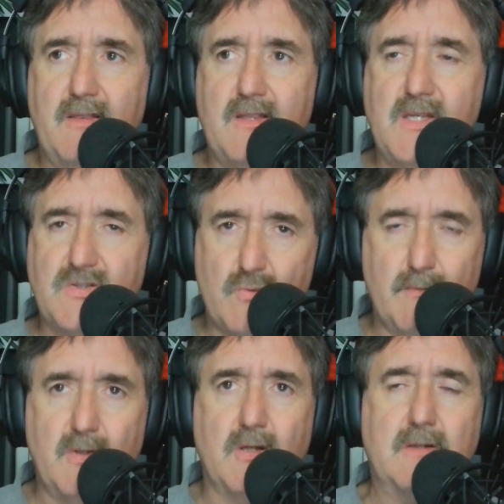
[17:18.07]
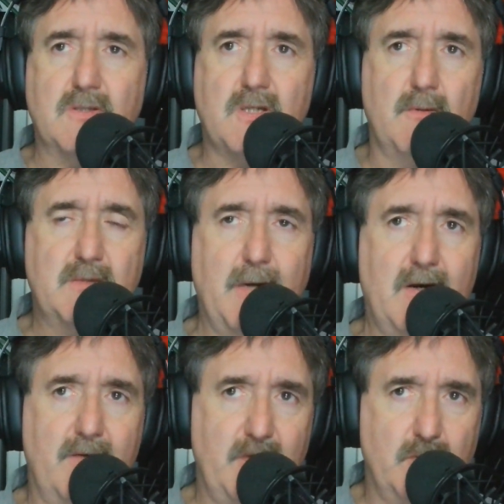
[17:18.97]
this room would look so much
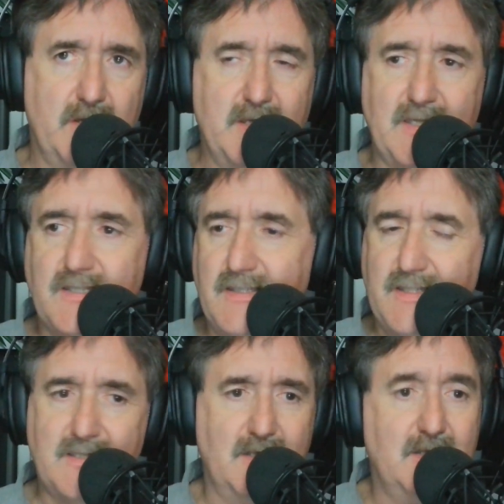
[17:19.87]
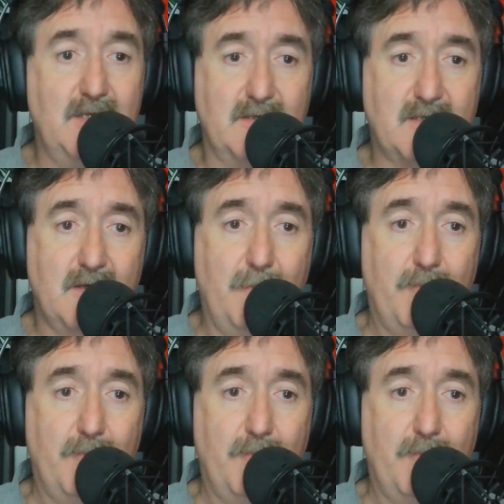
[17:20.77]
better if you did this and this and this.